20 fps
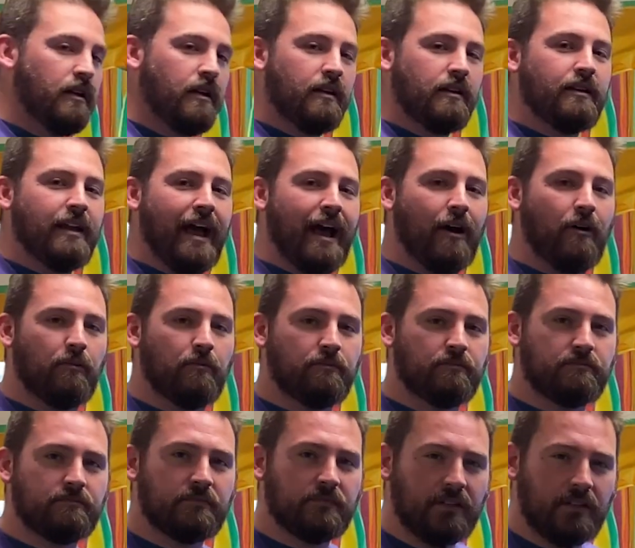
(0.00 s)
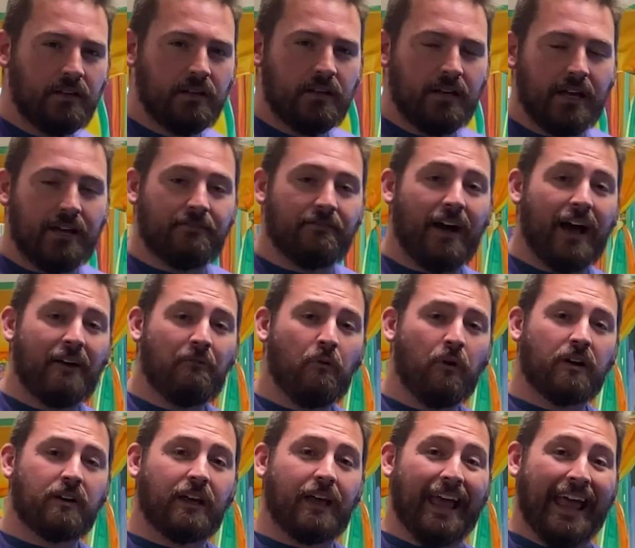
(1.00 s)
Now, if I
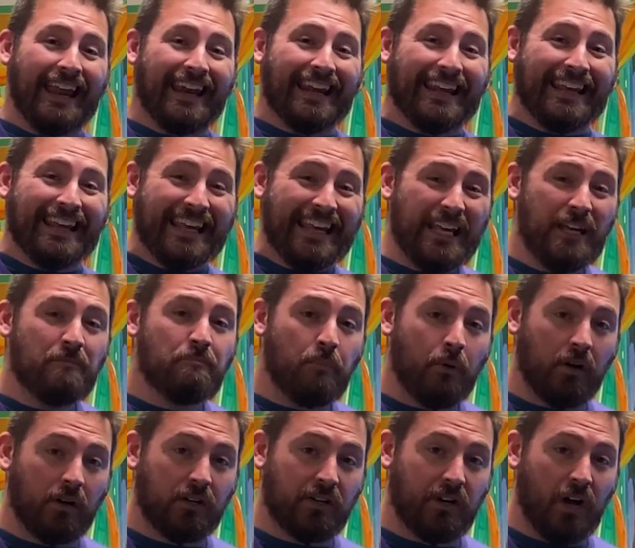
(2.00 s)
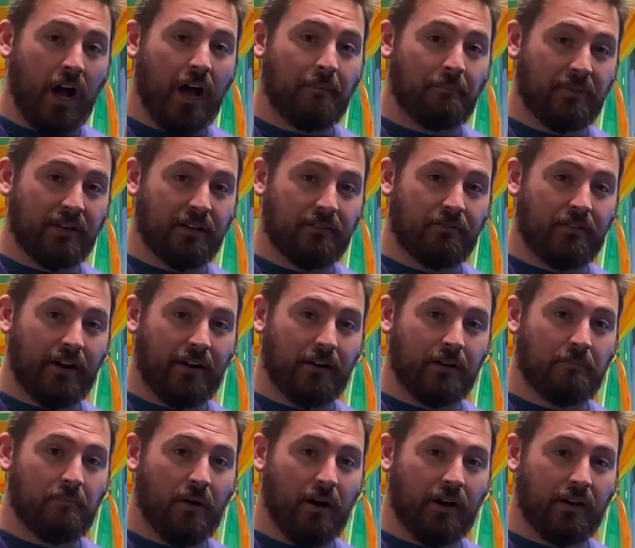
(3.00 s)
want an ebook copy of Harry
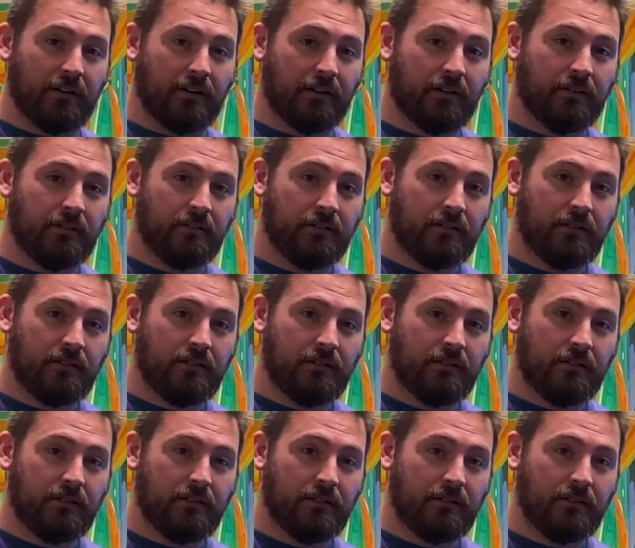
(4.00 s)
Potter,